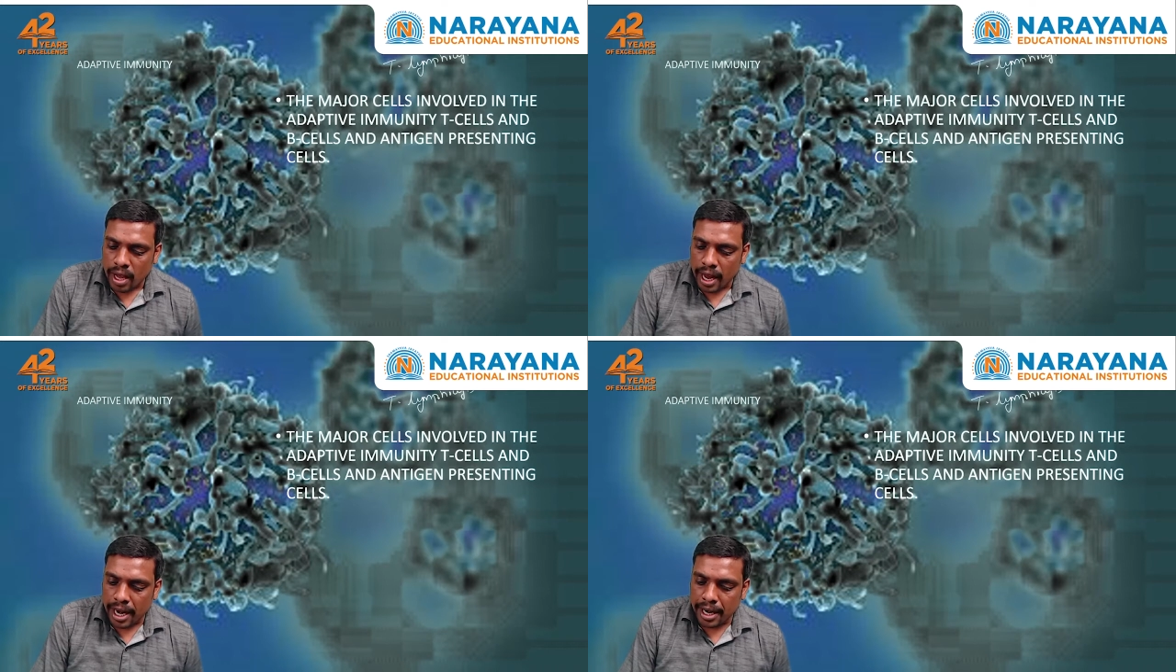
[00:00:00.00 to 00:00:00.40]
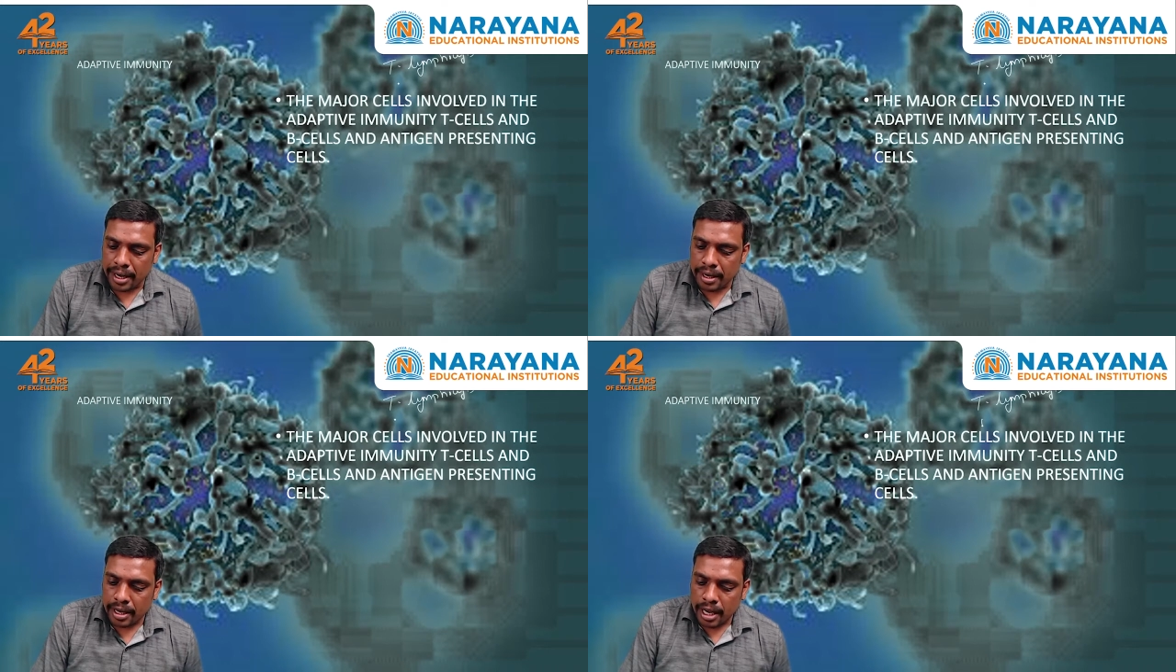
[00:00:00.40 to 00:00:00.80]

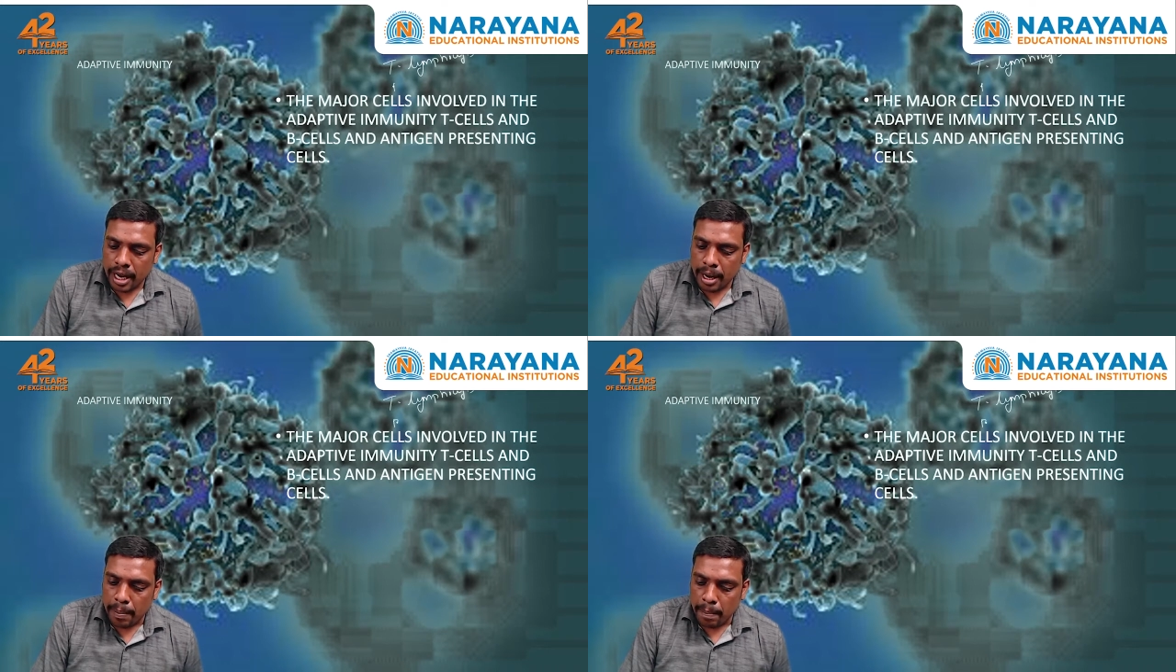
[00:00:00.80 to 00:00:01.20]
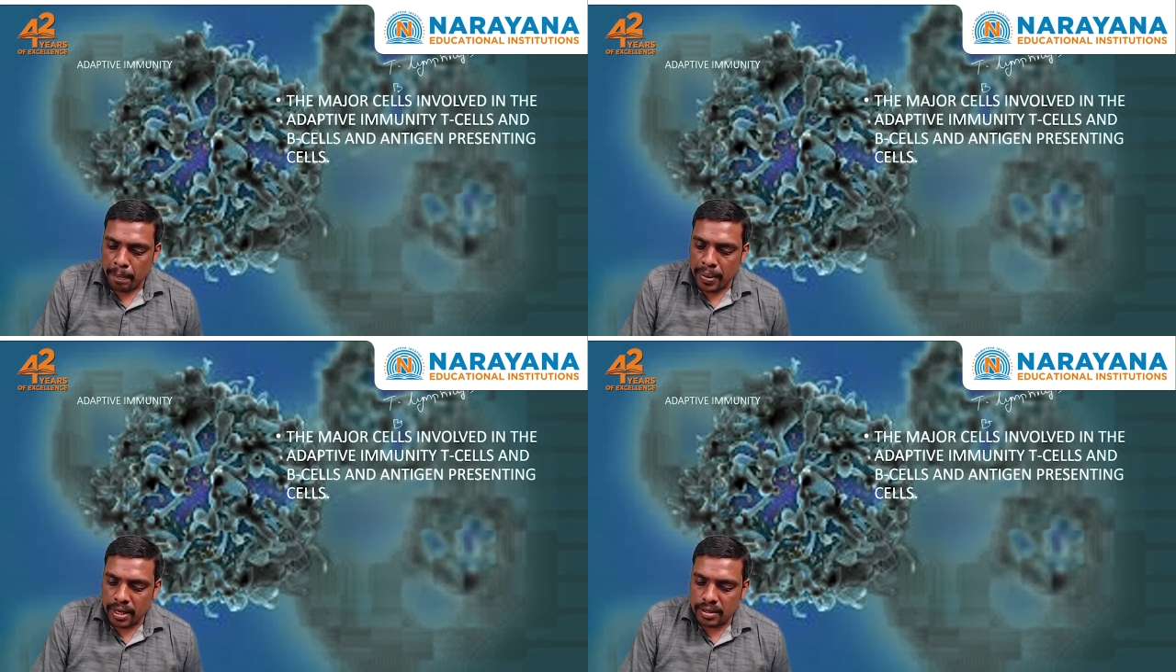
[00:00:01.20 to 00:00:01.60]
and
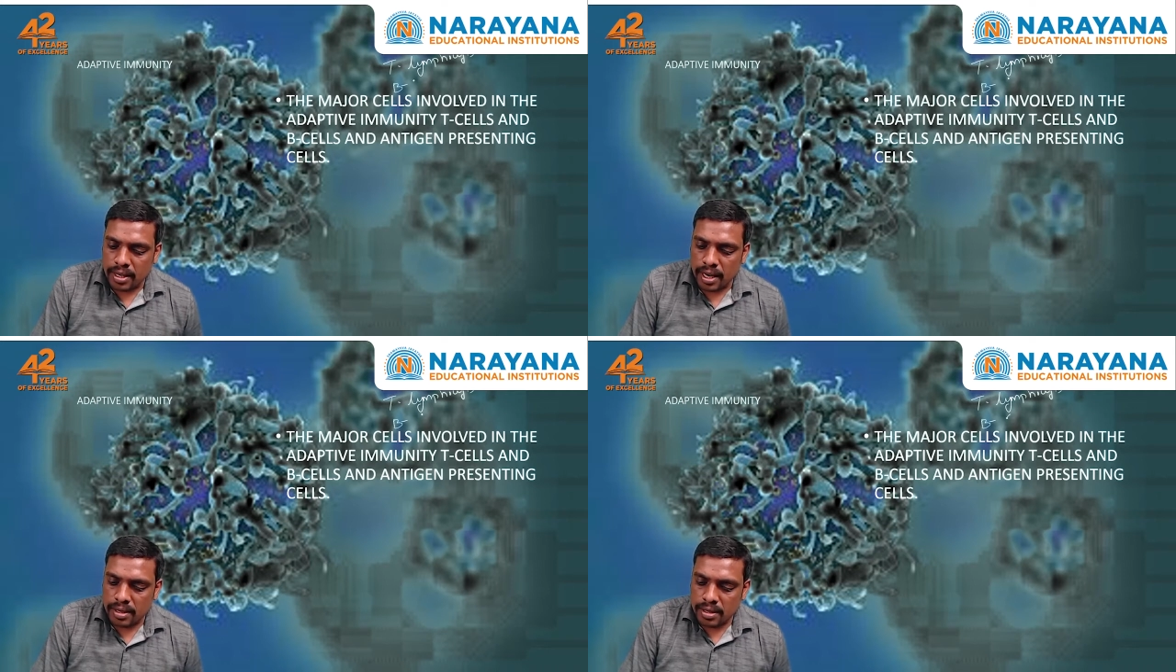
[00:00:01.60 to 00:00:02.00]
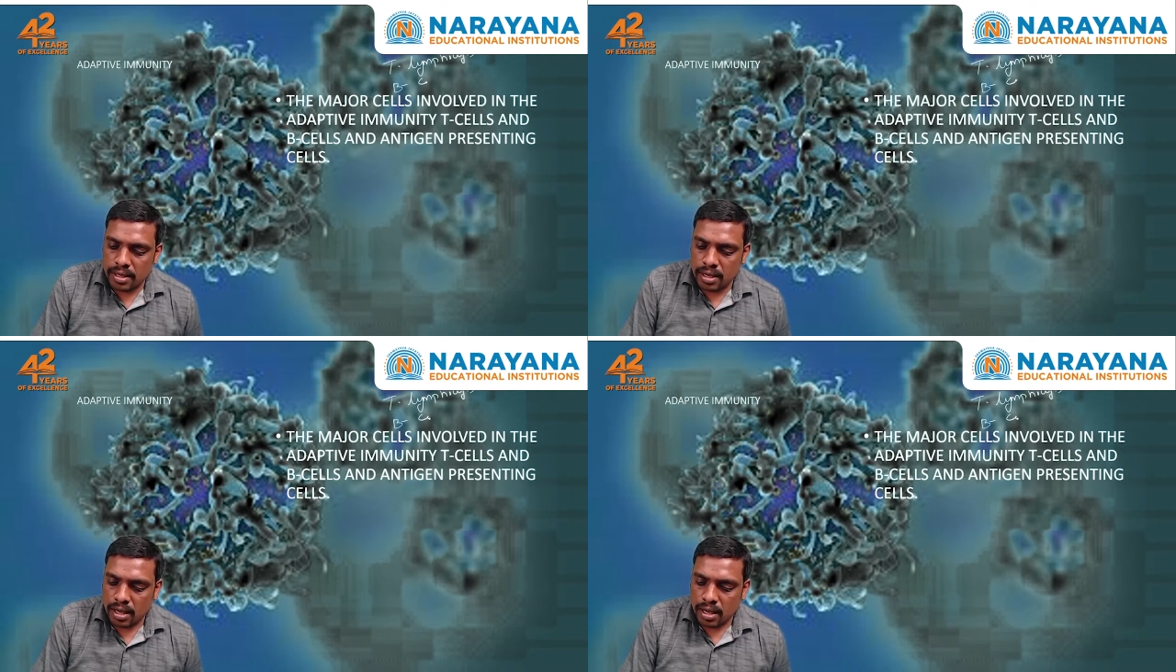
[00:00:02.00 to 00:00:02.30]
B cells,